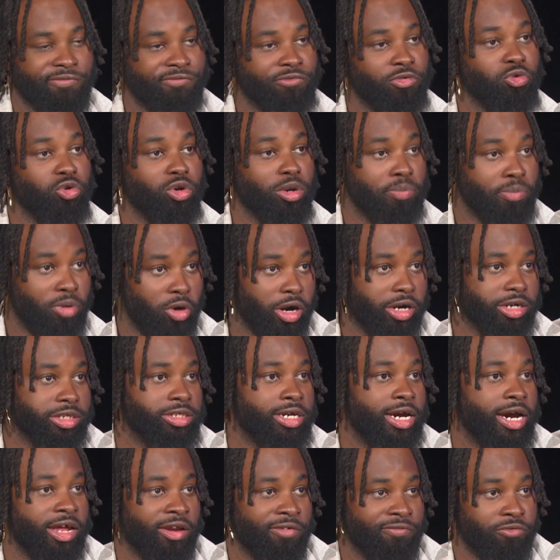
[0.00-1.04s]
food
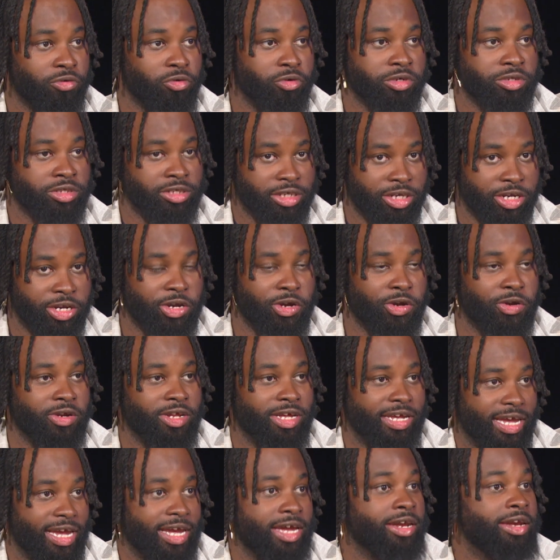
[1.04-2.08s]
apartheid and food
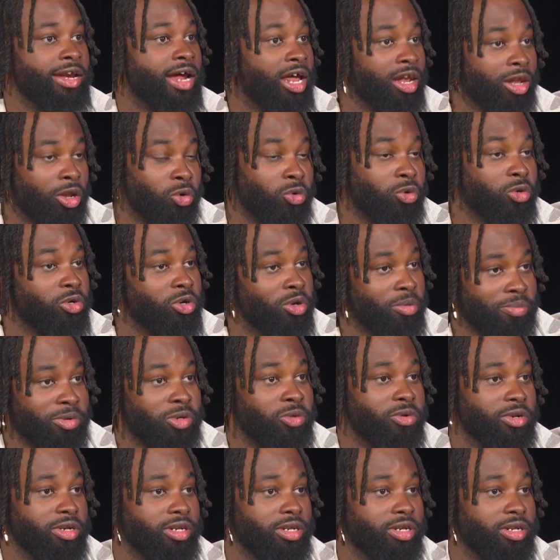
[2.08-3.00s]
insecurity in our local communities?